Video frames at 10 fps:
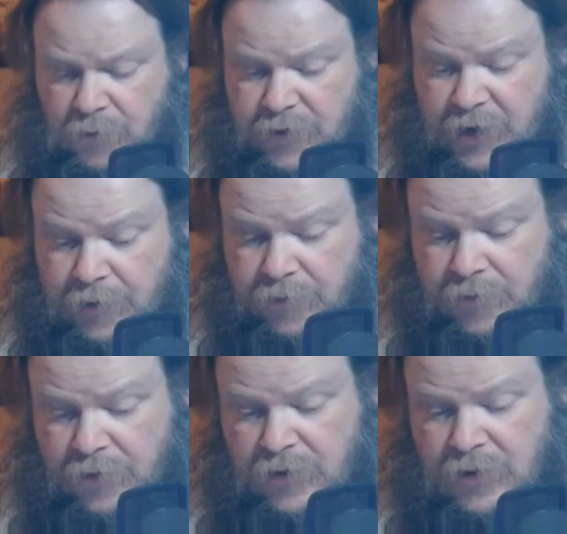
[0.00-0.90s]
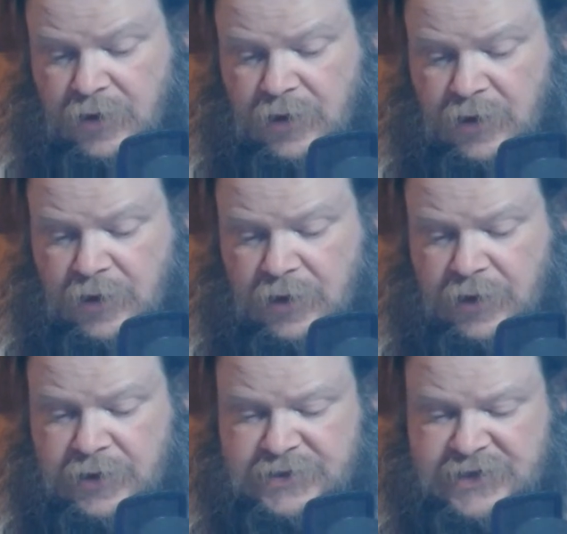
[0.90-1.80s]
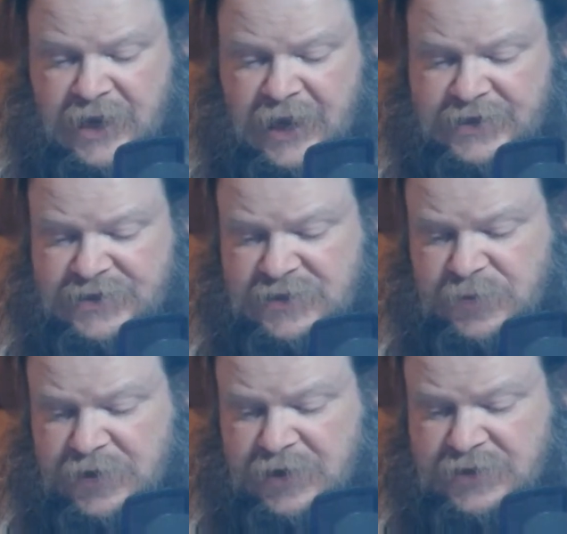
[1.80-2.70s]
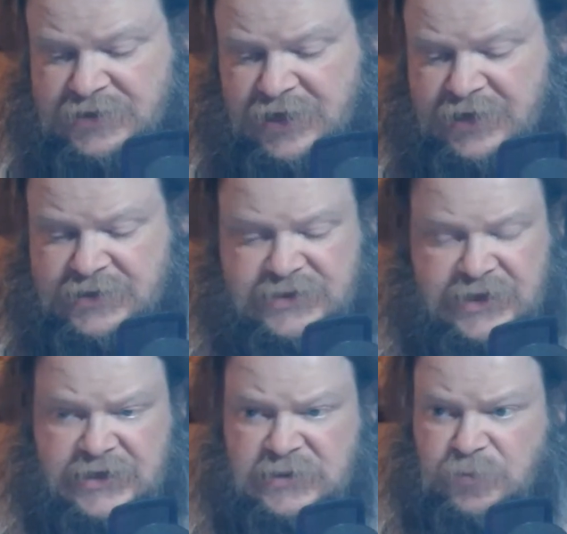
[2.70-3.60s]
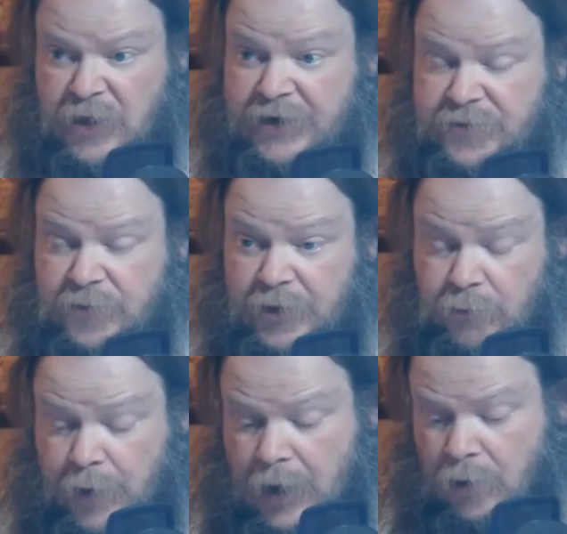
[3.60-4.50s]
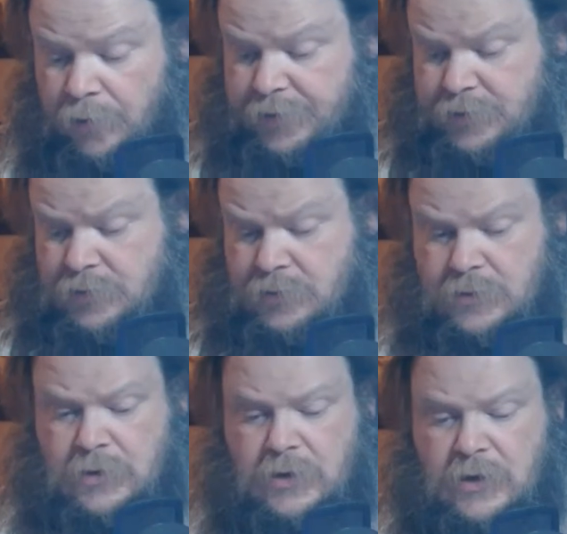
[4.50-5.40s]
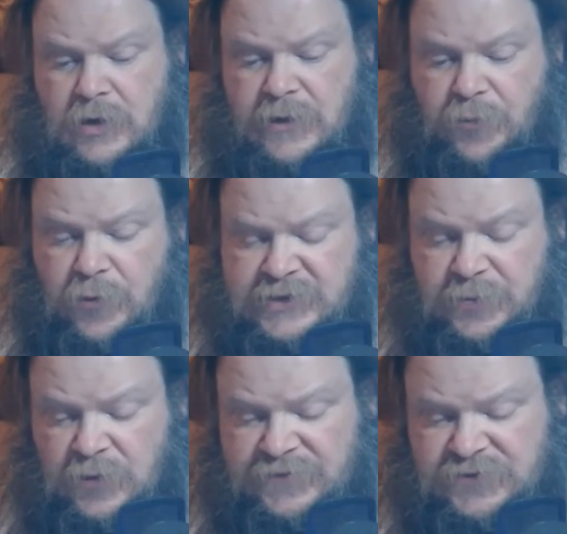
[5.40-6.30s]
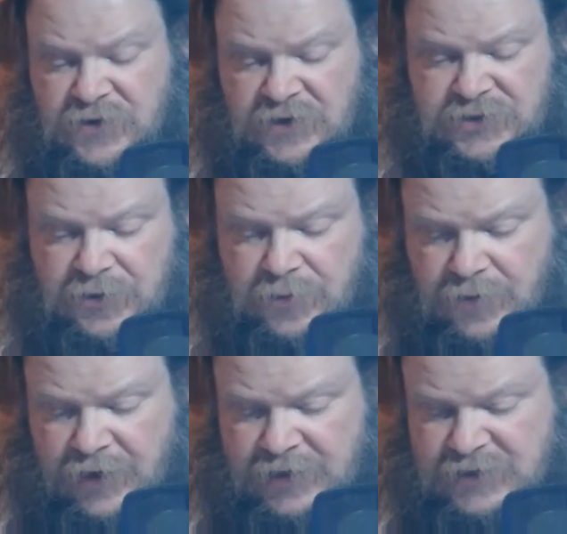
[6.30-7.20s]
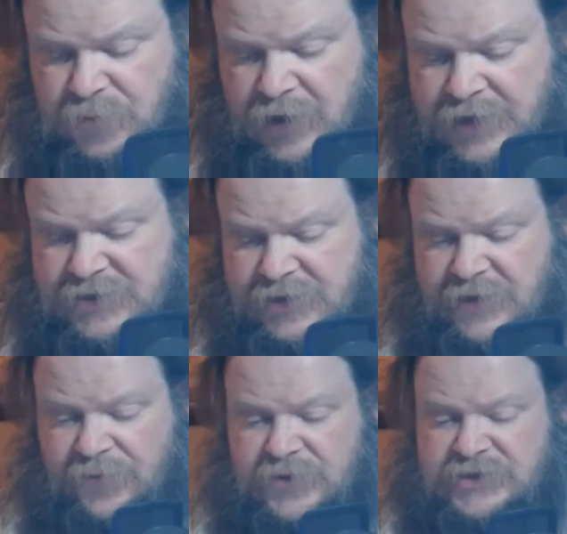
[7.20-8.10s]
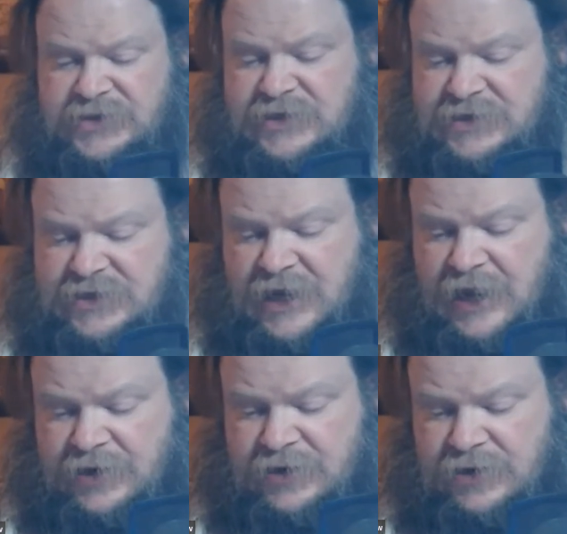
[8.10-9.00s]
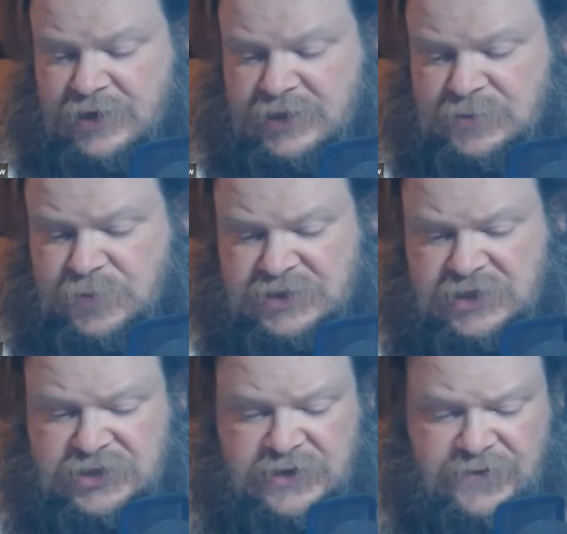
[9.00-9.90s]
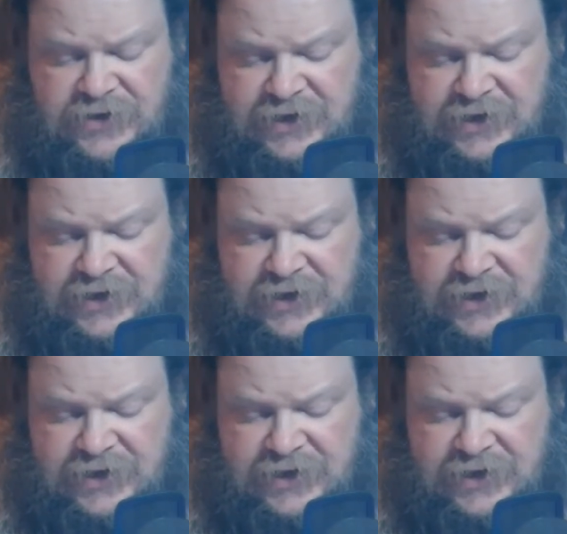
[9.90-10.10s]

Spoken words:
Okay. It is essence because it is the explanatory ground. The principle of structure explains the differences and disposition of the